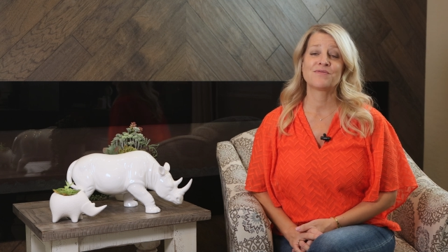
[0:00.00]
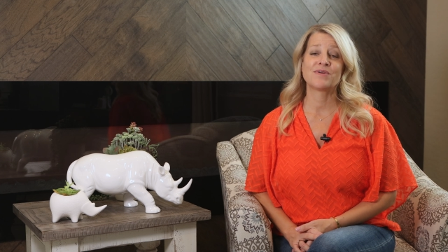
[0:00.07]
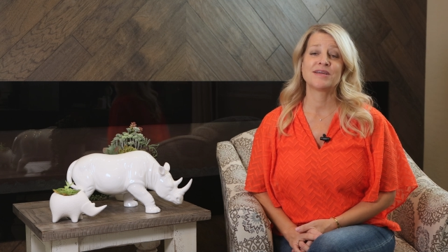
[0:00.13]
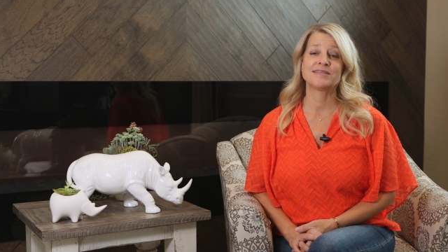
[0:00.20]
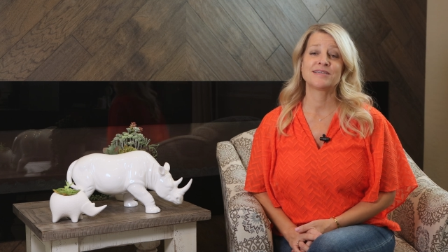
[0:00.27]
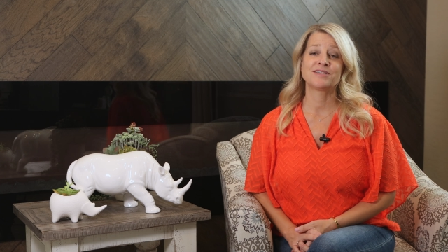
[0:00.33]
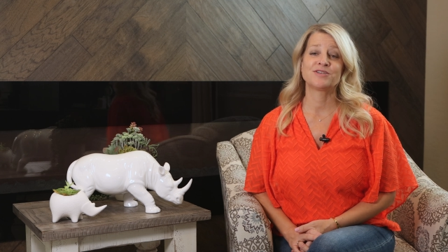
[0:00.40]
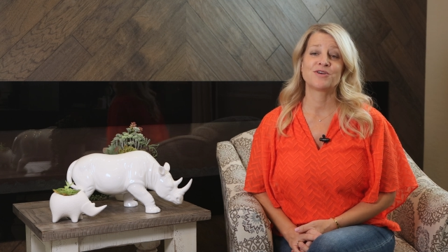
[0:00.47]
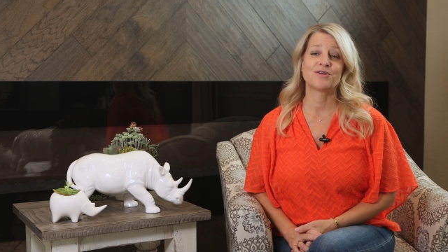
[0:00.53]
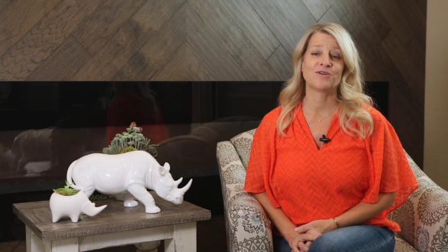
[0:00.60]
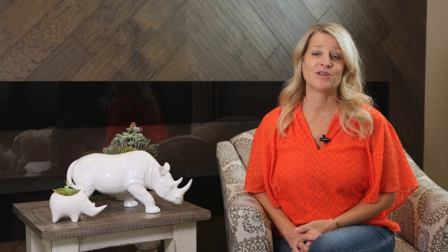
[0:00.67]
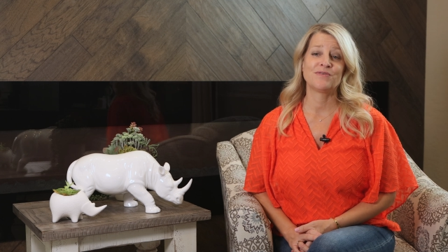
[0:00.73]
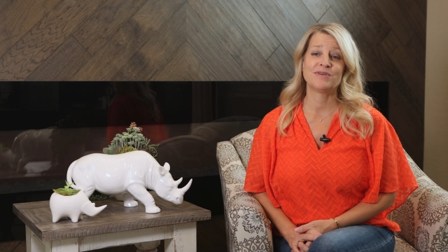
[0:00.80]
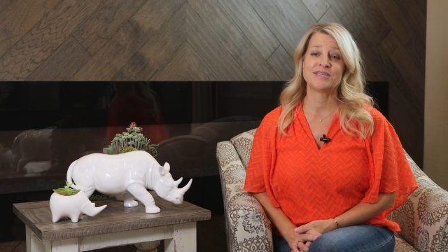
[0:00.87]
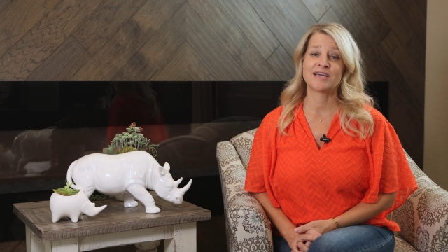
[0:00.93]
risk to
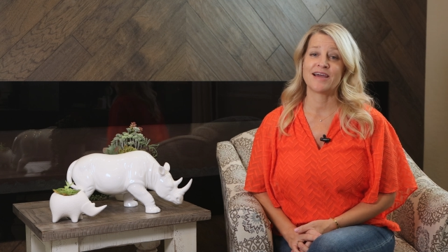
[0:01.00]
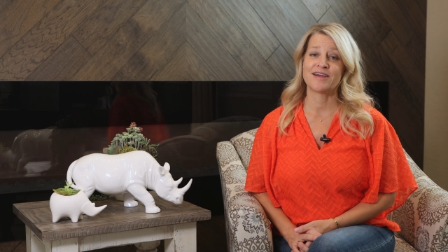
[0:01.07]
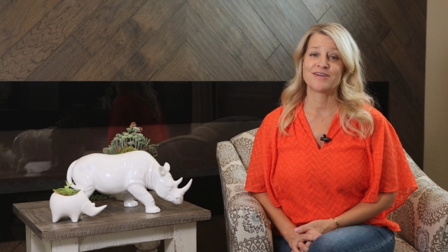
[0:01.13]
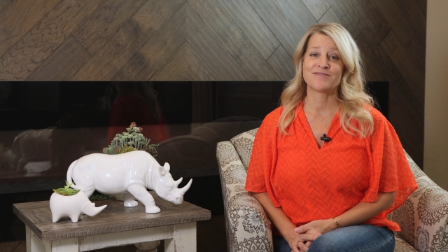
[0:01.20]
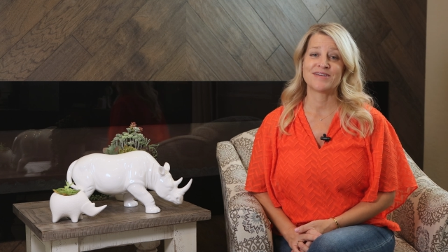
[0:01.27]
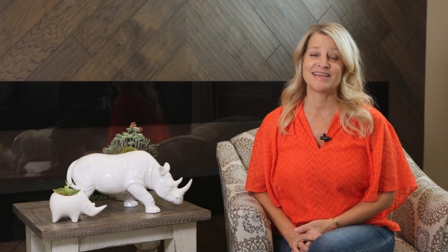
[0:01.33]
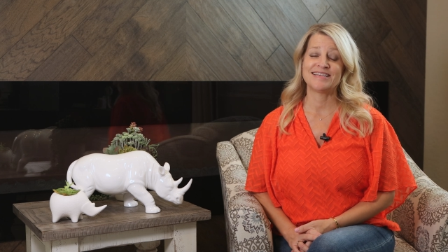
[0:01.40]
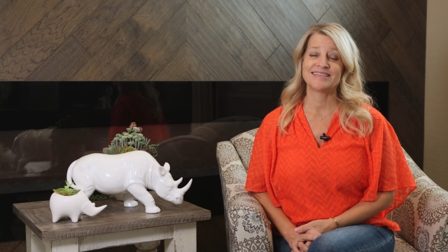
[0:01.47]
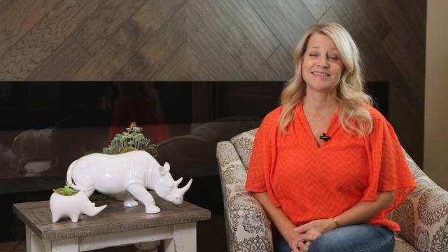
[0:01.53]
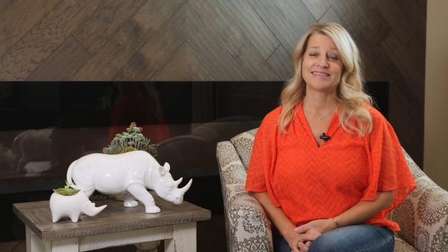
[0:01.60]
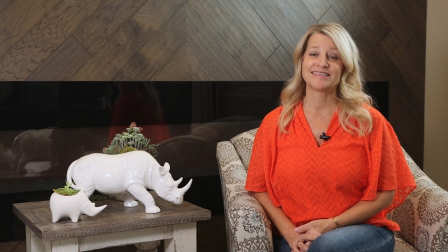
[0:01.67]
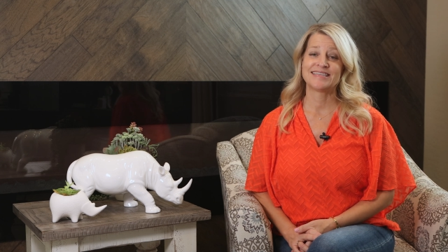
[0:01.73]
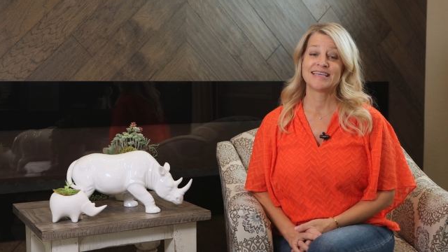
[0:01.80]
early retirees.